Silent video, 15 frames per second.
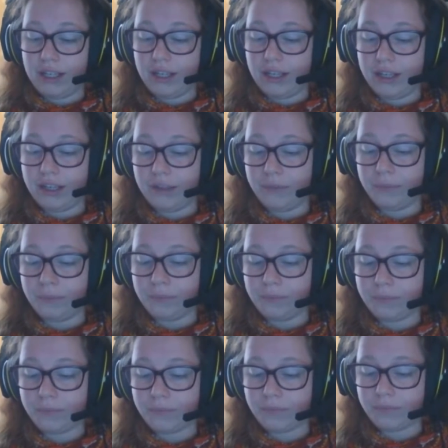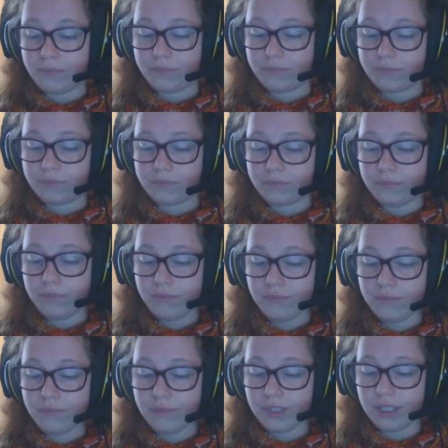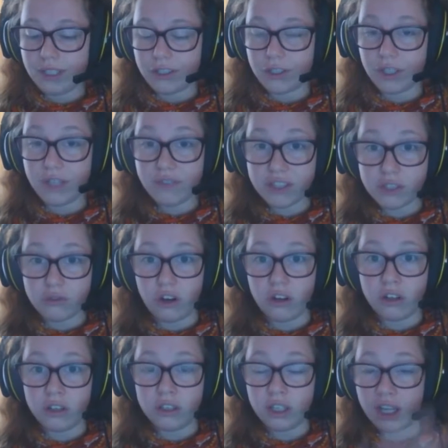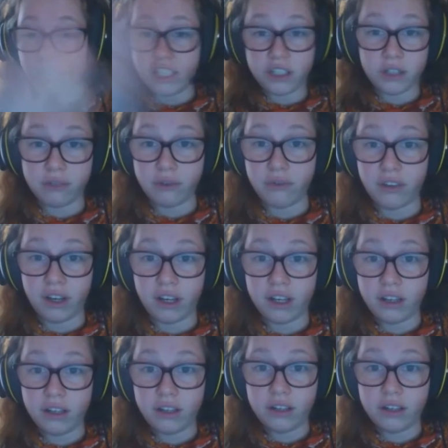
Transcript: So if it's wrong, I don't give a fuck.